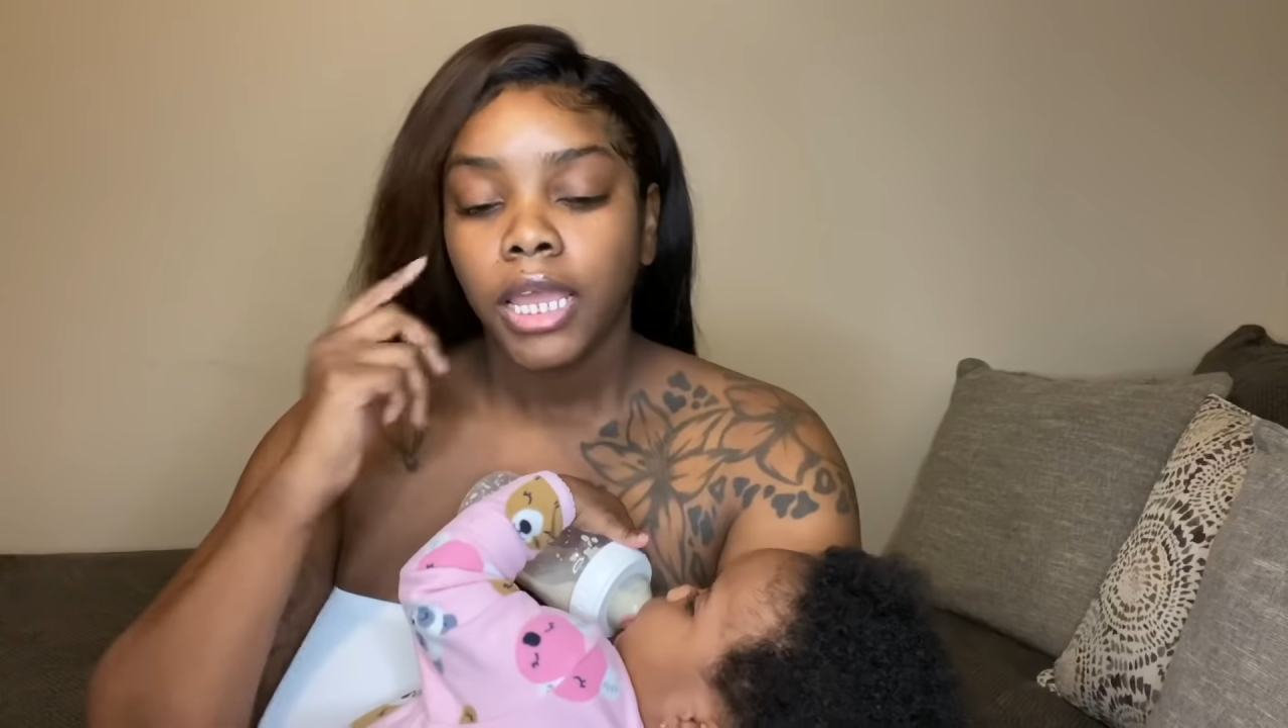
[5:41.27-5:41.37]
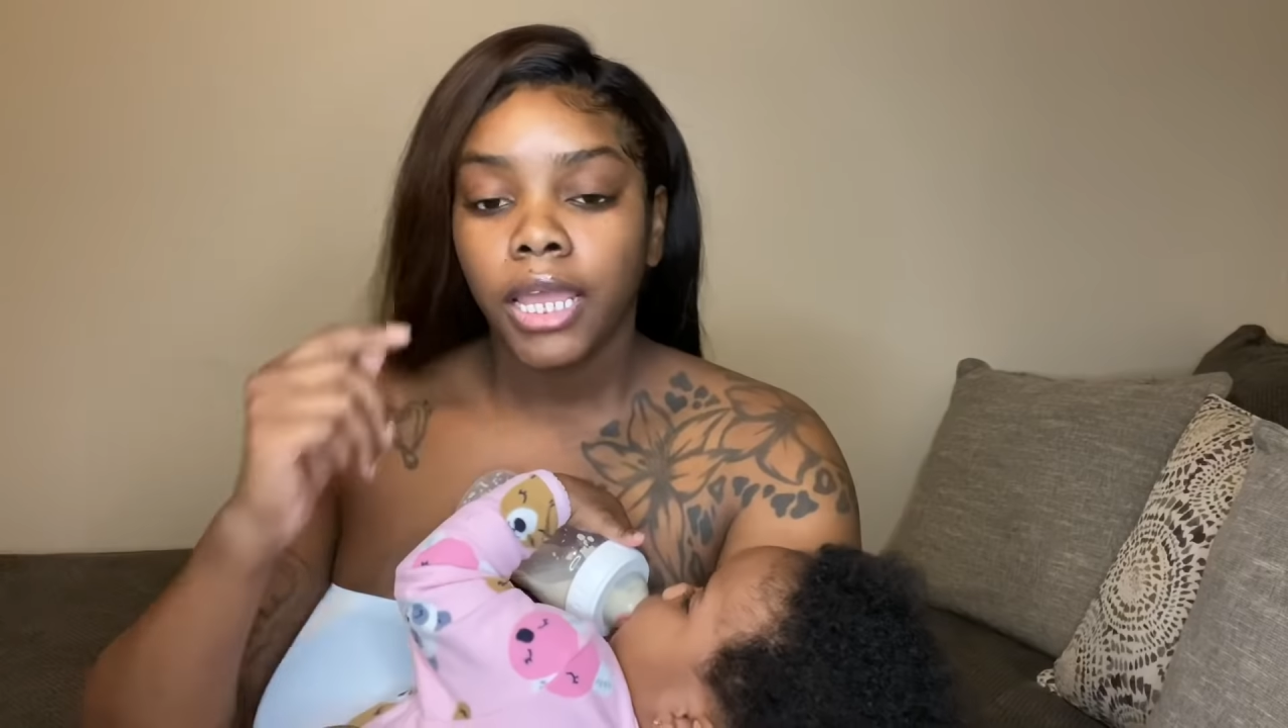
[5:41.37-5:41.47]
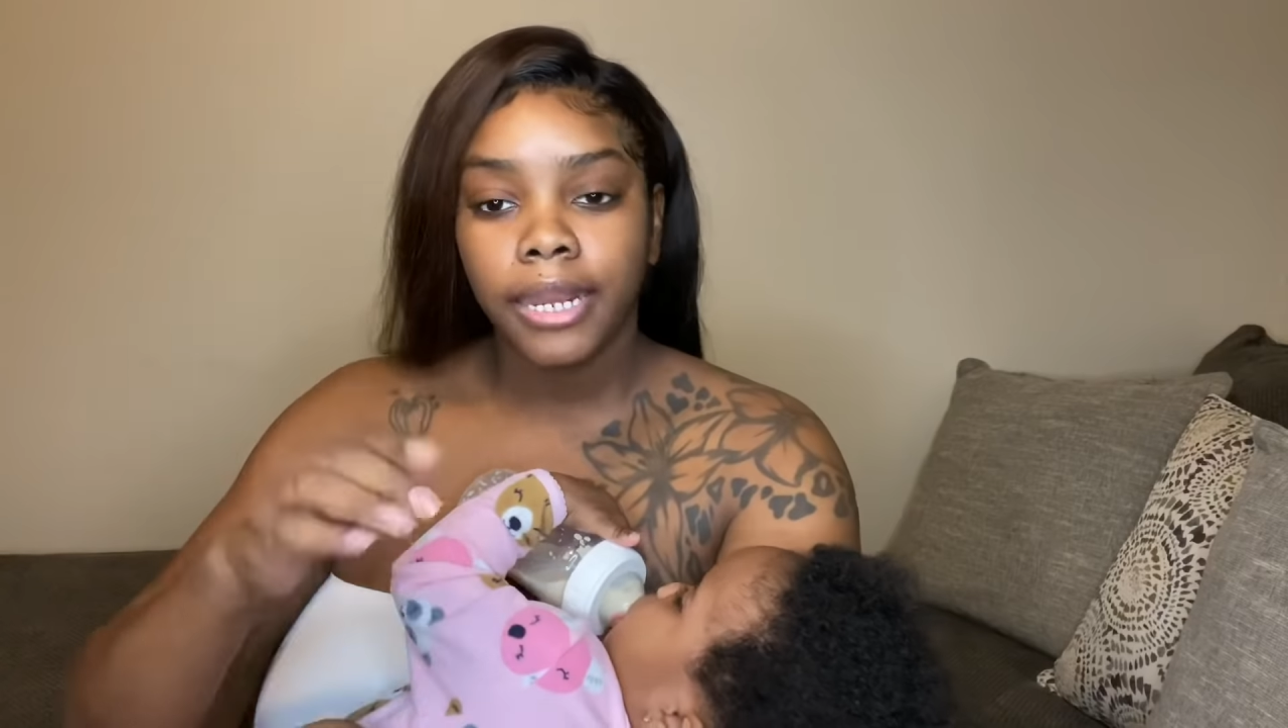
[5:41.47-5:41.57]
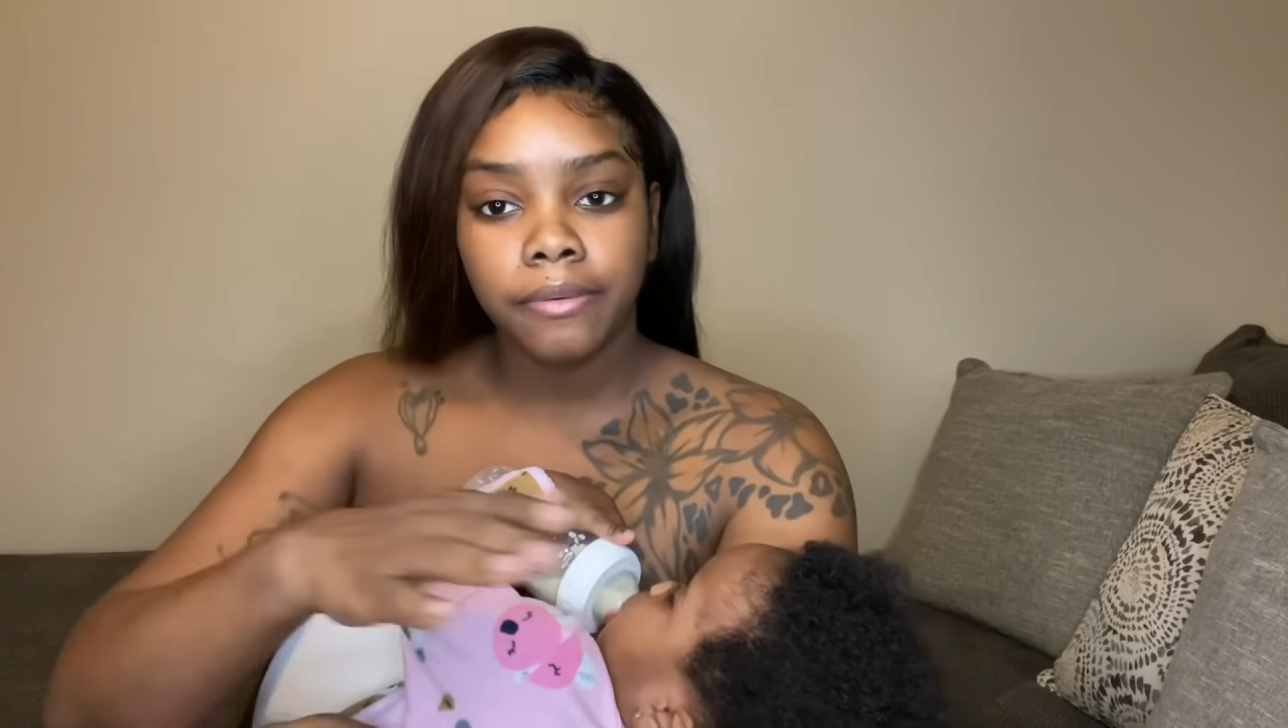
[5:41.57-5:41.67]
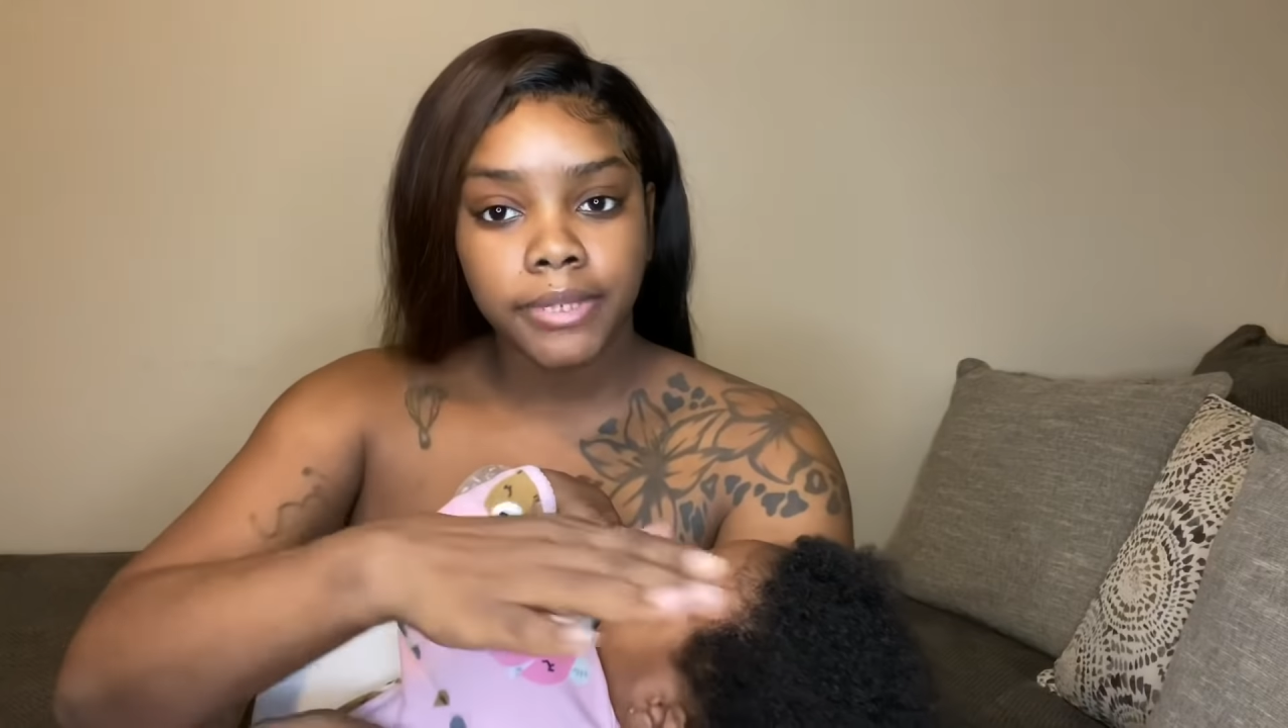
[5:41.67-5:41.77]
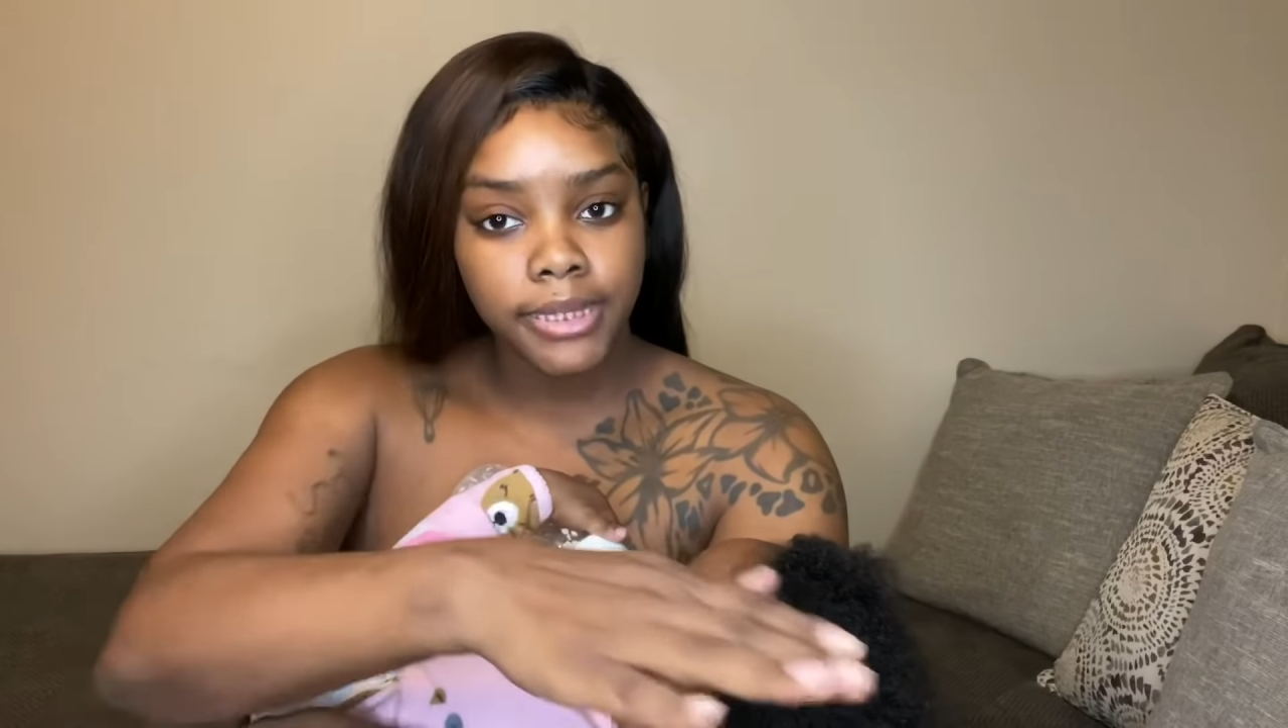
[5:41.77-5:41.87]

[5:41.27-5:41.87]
and it was a